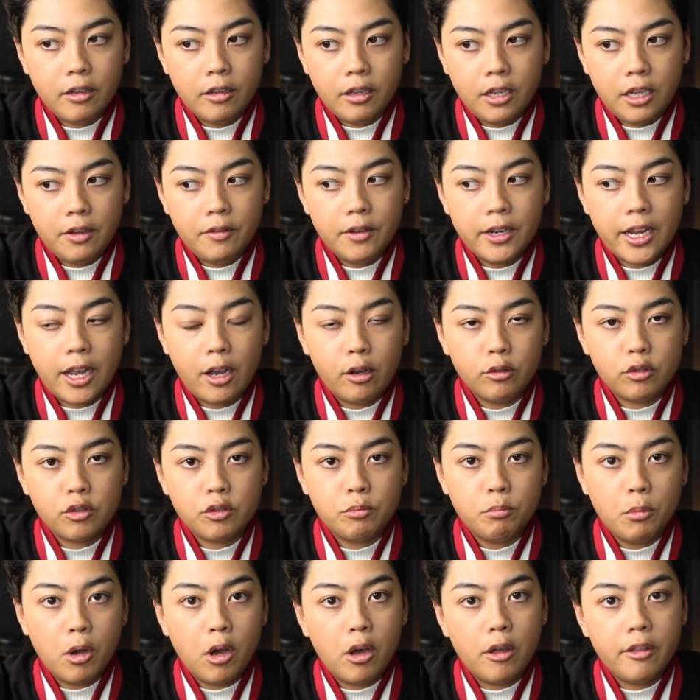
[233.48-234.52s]
even how
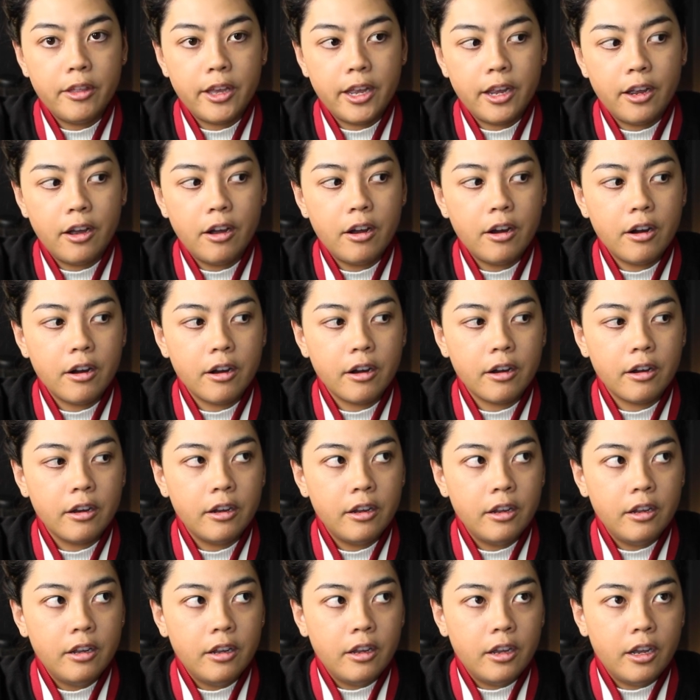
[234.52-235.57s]
small they are,
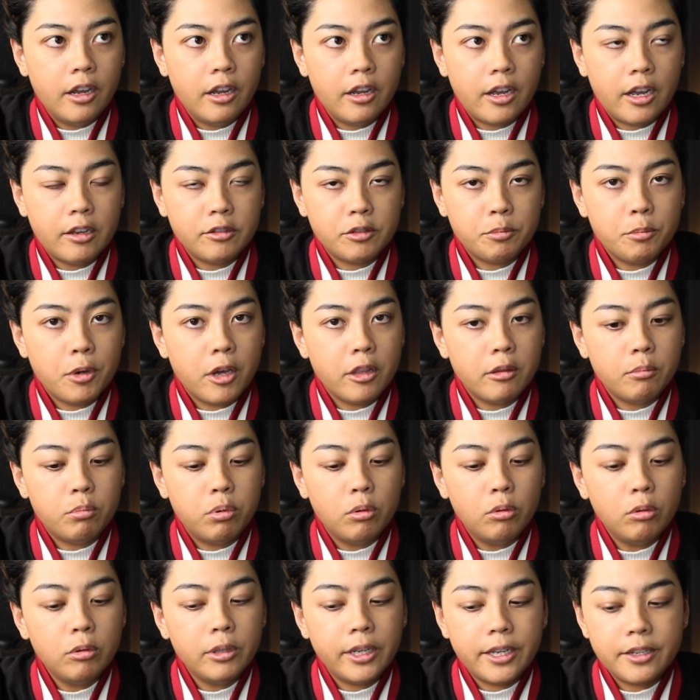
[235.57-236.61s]
how small the
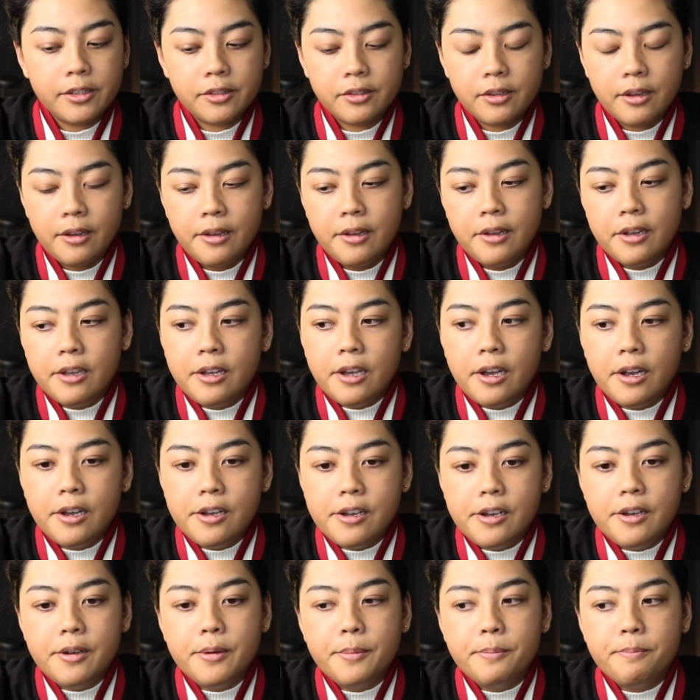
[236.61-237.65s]
pool is, you
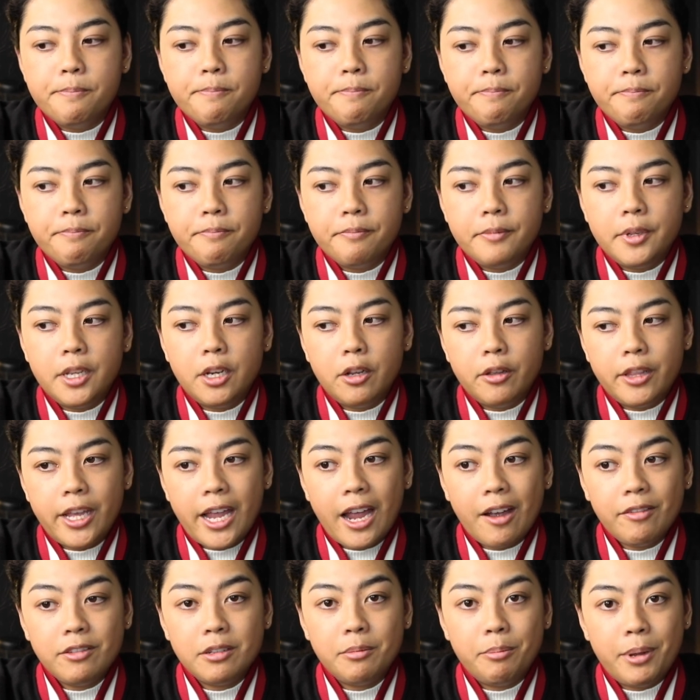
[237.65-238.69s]
know, they
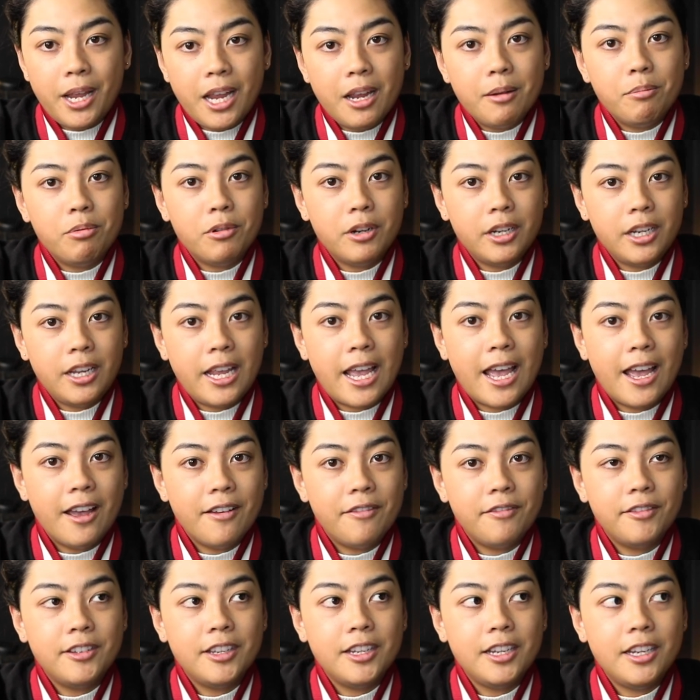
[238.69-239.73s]
have to pay a pretty
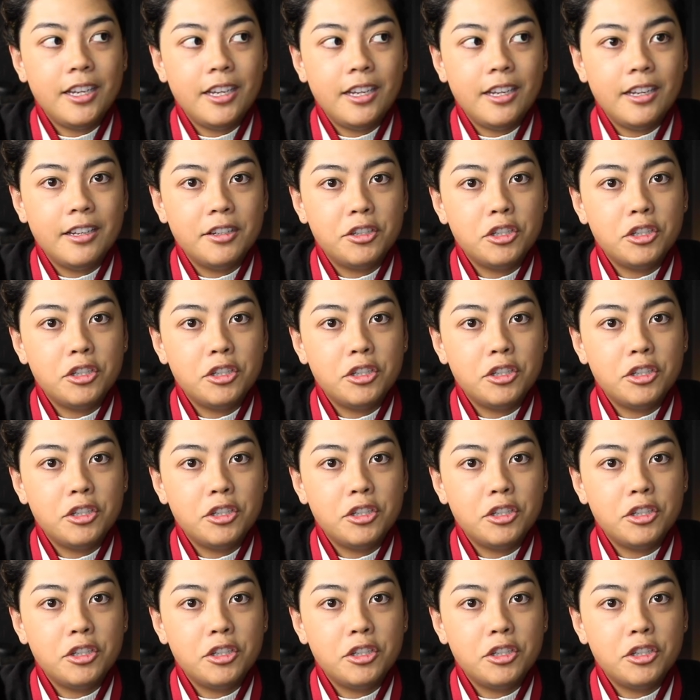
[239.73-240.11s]
hefty